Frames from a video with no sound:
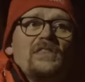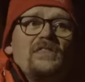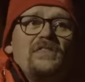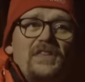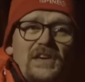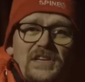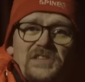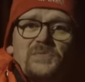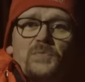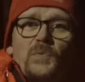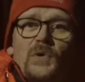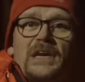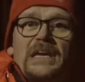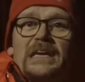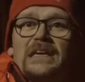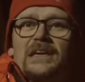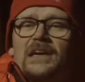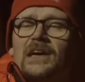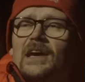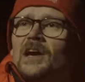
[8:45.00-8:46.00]
this
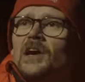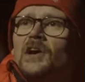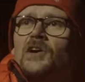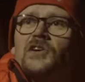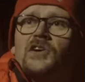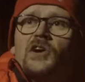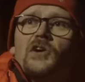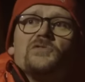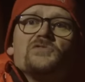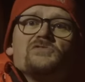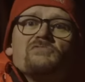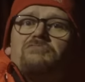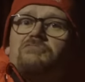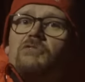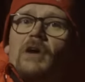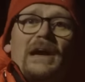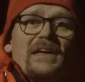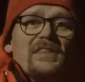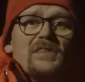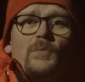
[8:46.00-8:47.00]
week goes
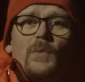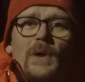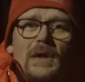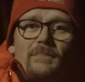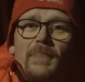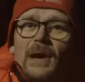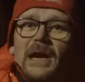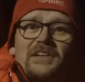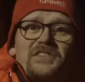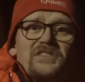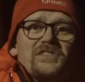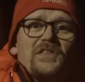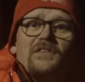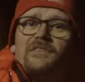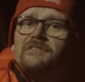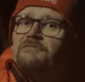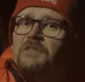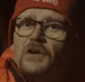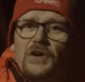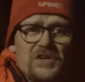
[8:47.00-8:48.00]
right the way back to the
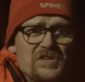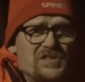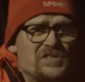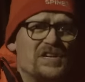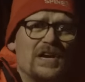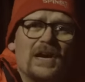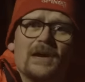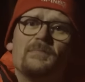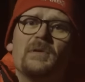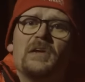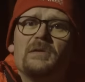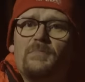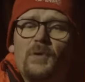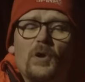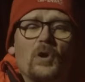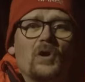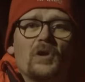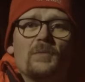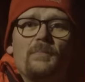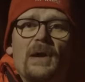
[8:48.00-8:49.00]
first time he
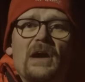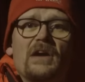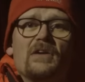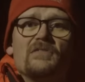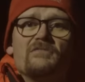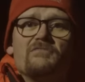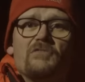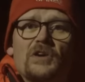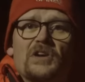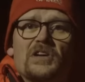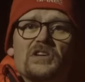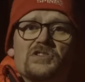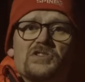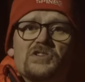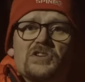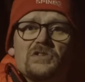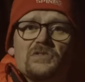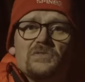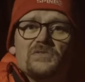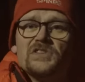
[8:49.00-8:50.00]
put on a pair of running
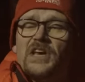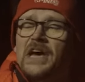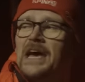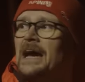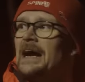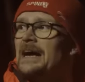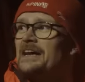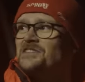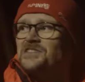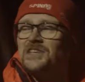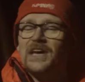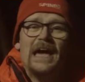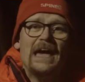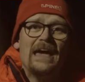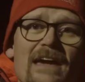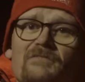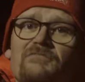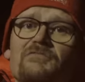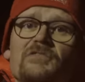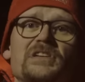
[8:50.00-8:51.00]
shoes and to
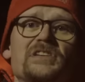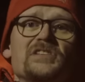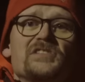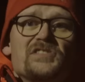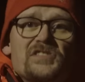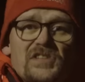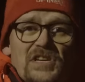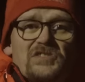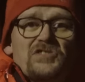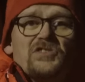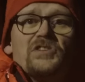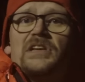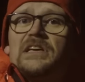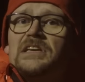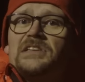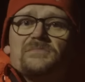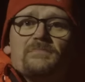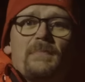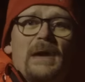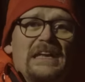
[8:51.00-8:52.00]
every decision
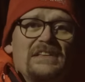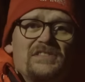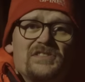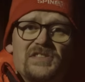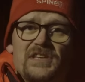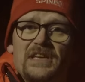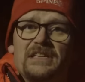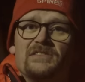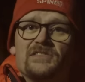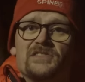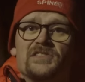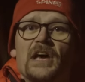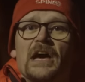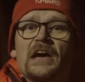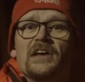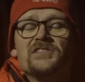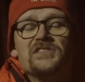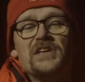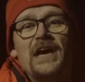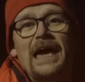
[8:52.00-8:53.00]
he's made since,
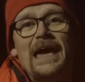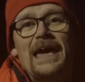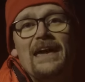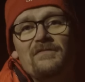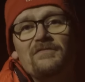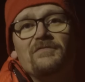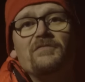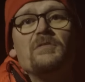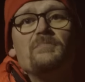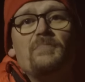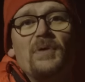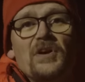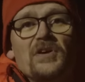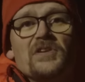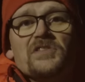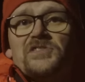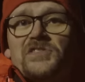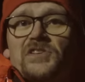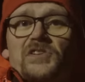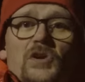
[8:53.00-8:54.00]
to every
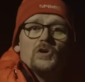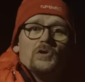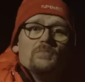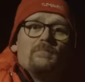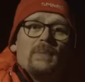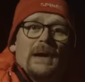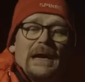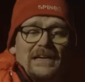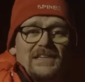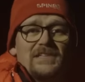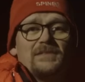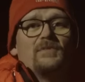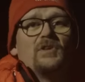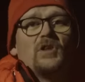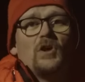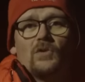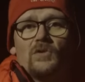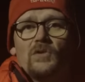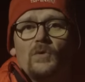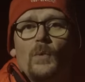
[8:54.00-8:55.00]
person who backed him
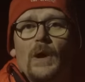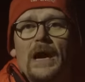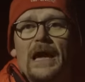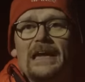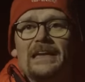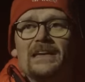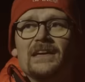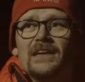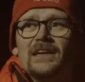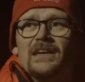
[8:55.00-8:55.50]
along the way.